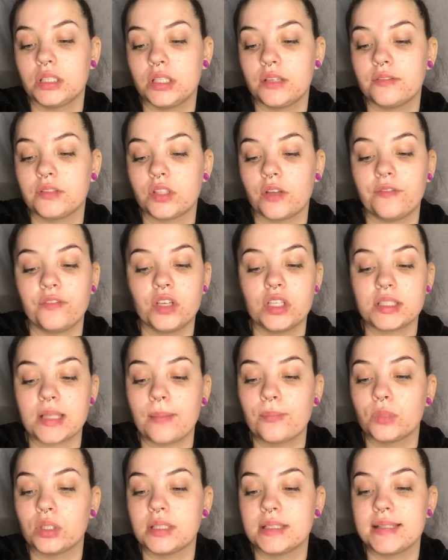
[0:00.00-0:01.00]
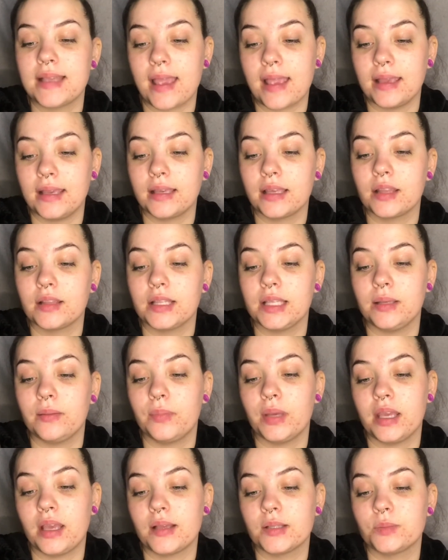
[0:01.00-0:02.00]
first I'm gonna take the
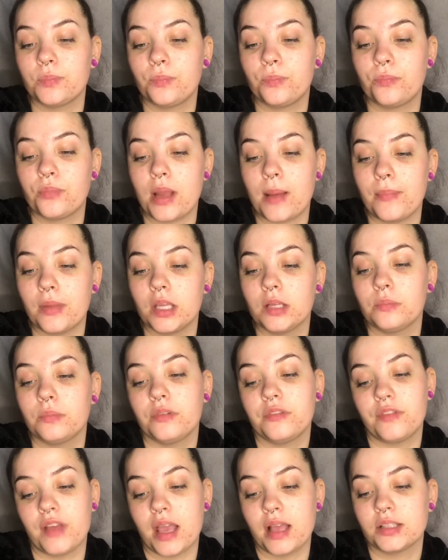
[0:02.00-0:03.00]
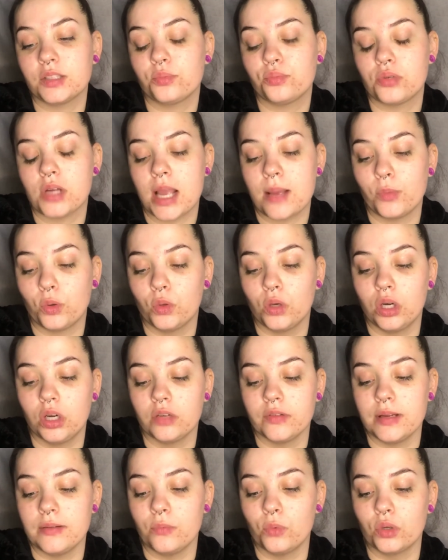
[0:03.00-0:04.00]
PS Prep and Perfect Primer Water
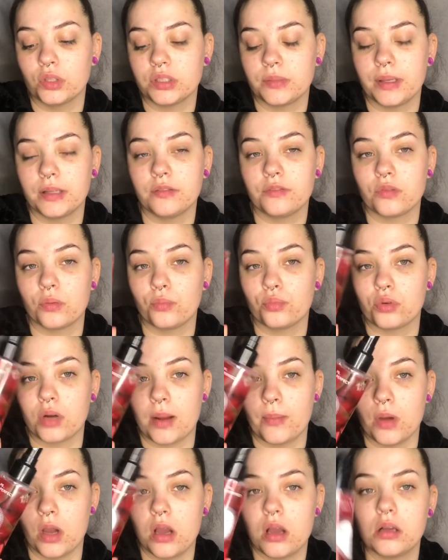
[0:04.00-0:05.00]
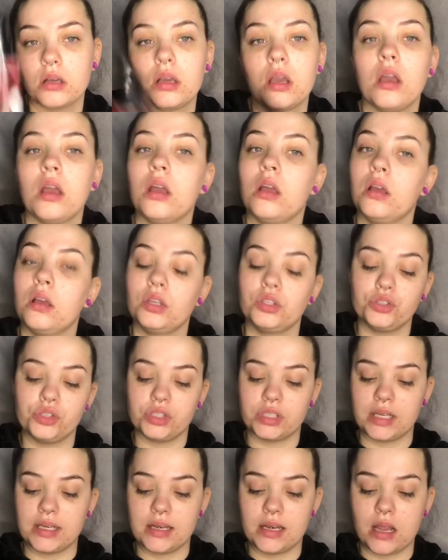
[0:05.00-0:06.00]
in Watermelon from Primark. Just a
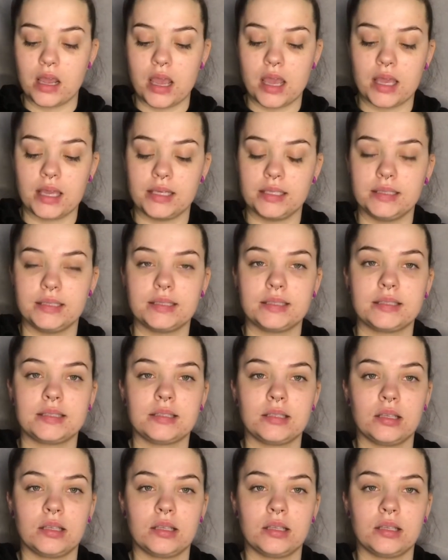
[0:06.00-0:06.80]
nice